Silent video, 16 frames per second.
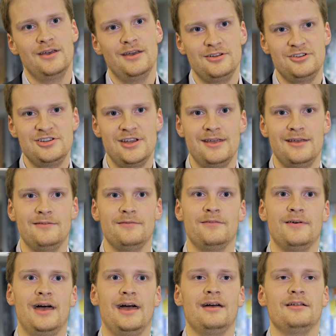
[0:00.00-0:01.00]
achieve,
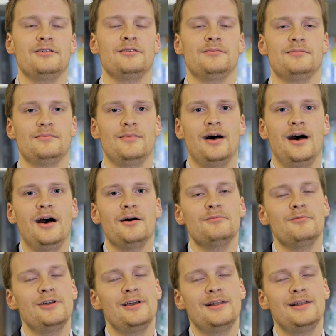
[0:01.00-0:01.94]
and I'm